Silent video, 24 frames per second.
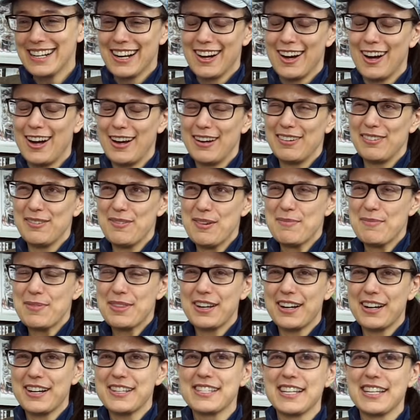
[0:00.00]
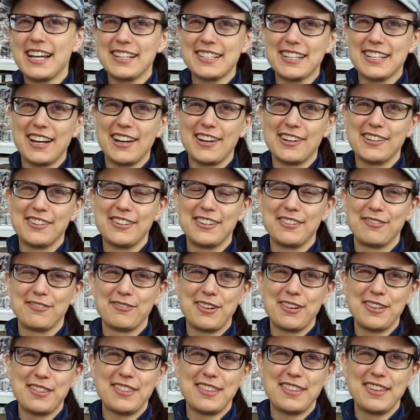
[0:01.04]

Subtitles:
I remember that I sat down with,